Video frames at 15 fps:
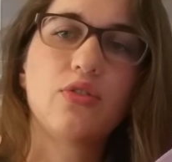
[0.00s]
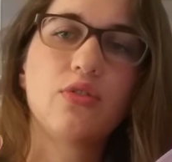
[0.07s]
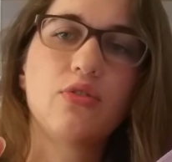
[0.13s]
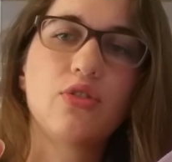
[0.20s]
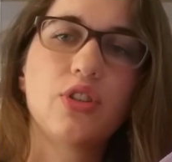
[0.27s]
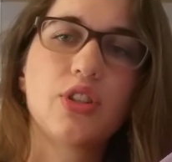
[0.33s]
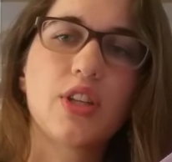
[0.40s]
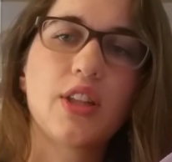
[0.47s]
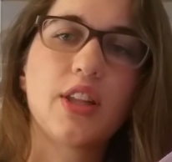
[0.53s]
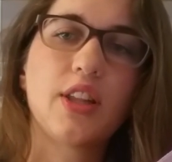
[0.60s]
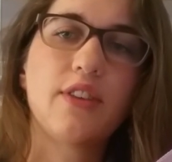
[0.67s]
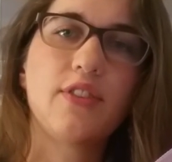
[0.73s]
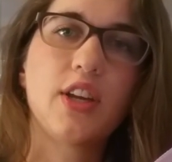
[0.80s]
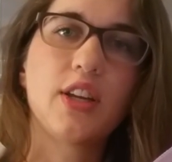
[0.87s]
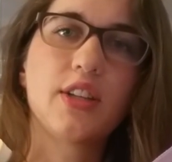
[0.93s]
Trisha, the
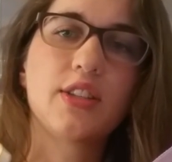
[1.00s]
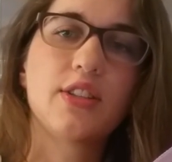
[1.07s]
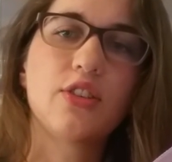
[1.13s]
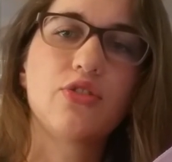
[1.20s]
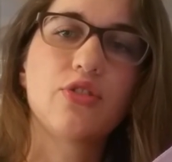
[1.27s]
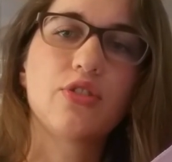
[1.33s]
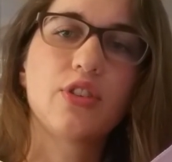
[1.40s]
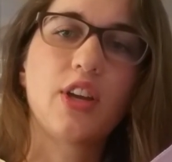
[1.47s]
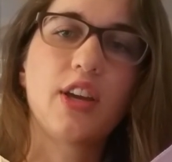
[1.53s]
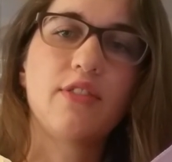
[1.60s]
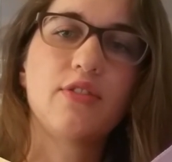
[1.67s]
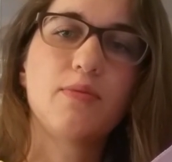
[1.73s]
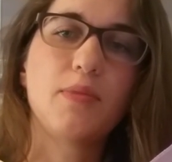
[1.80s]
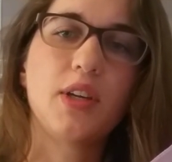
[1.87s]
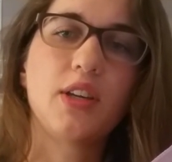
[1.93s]
left-handed stitcher, gave
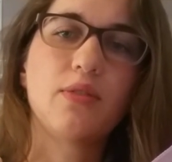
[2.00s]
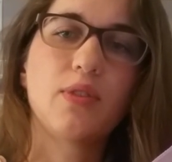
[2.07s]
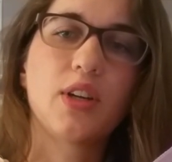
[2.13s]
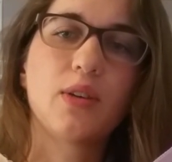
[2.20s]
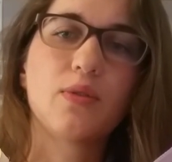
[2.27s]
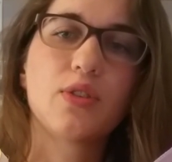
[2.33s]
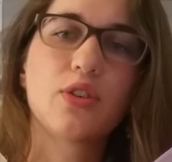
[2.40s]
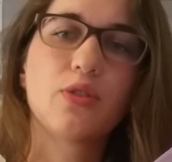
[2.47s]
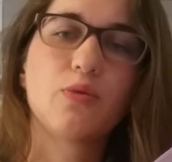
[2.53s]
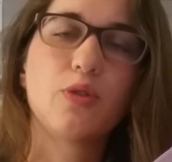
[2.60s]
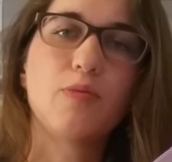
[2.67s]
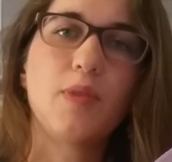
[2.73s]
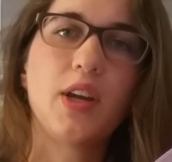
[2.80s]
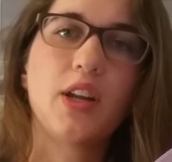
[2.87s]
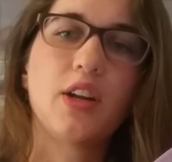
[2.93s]
to me when I was her
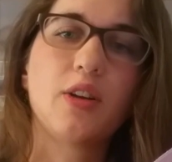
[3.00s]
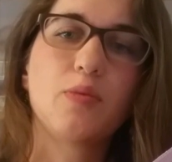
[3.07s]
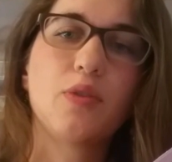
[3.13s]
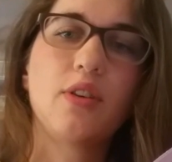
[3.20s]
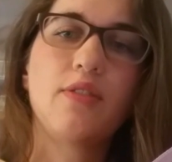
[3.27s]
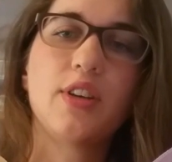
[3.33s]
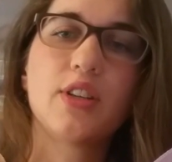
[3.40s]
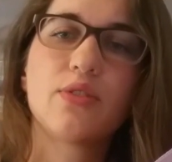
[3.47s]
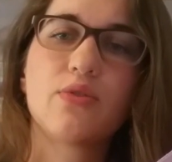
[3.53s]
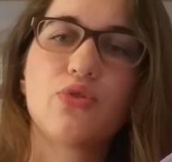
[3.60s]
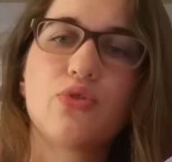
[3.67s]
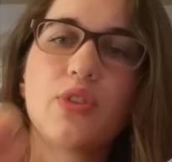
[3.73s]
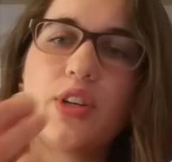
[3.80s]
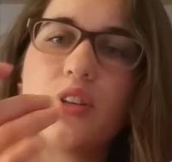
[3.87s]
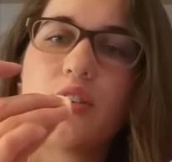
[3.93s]
roommate at a previous
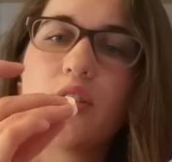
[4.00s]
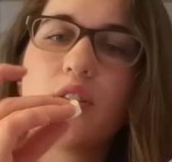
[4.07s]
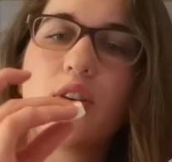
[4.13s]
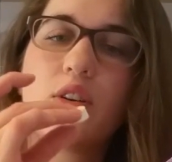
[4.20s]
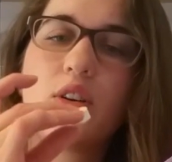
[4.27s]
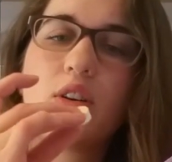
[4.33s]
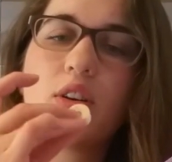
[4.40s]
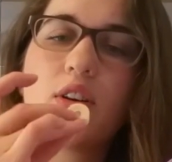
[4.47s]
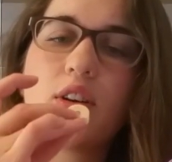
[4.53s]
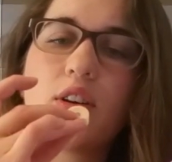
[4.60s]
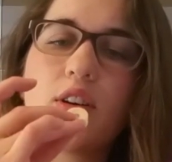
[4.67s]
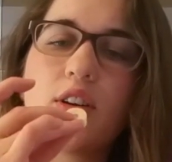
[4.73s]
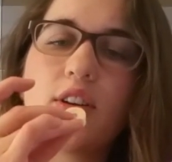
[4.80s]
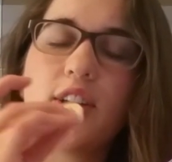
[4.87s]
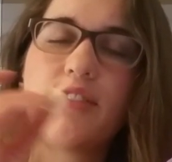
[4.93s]
retreat.
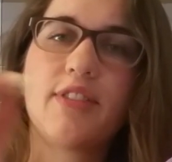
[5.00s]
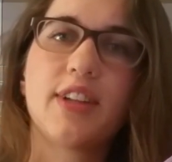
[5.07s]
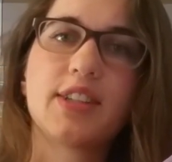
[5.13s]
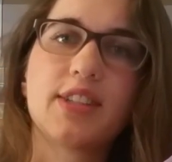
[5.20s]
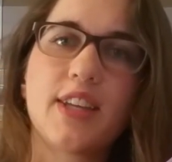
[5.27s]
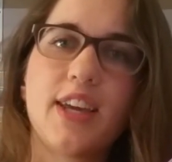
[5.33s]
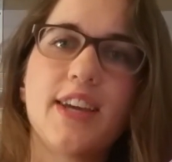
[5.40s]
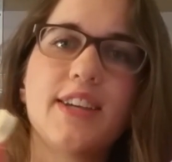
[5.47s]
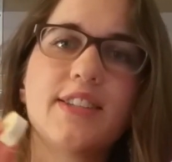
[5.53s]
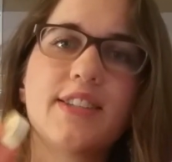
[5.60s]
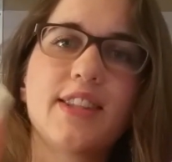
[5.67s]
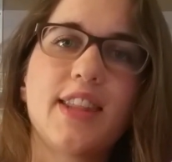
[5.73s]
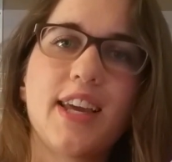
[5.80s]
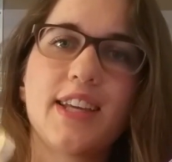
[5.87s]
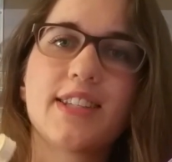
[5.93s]
If that's the case,
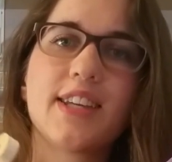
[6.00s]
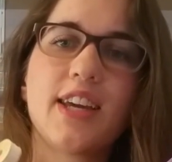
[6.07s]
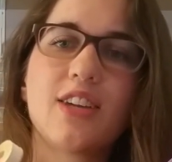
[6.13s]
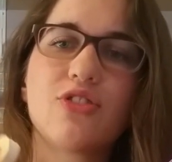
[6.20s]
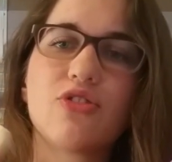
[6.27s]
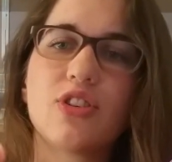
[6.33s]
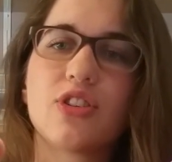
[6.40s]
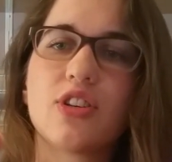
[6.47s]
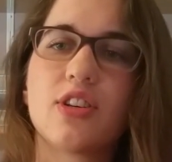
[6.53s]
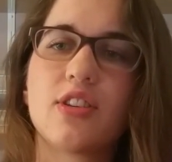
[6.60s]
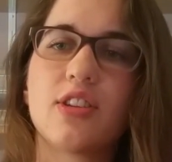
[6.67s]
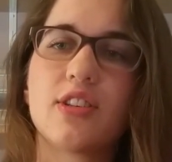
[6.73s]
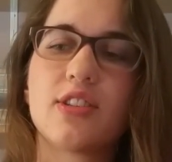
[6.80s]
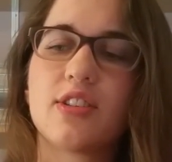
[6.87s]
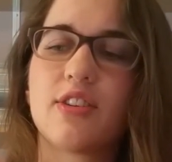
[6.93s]
thanks again, Trisha.
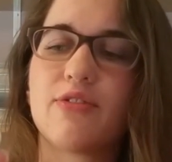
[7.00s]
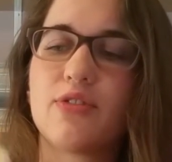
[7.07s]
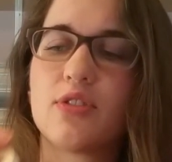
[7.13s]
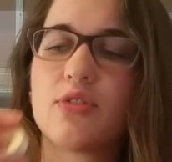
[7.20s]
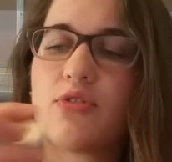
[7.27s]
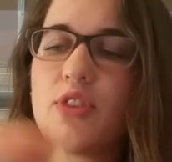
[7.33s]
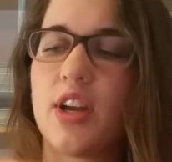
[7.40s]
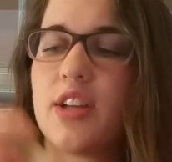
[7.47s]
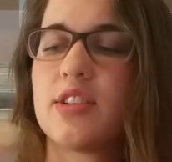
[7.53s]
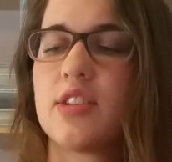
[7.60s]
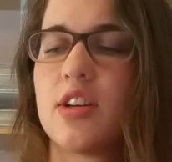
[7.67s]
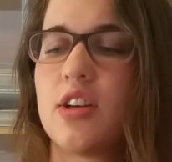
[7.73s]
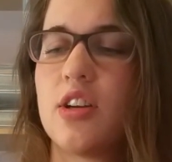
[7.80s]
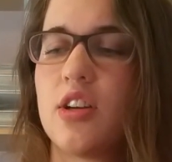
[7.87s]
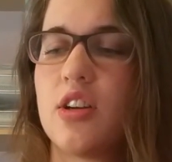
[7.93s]
This stuff was great
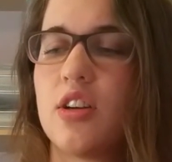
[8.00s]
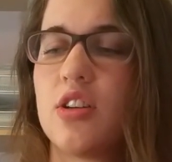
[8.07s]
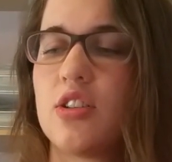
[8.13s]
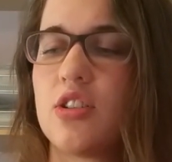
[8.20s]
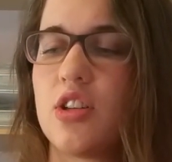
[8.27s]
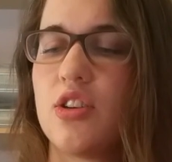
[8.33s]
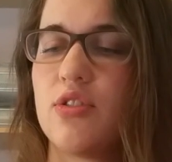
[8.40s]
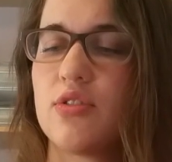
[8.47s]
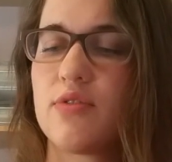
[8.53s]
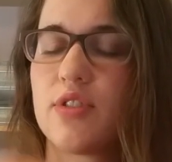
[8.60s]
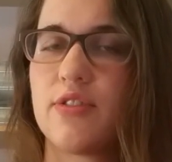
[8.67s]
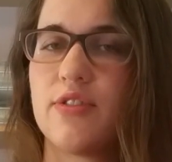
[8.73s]
to use for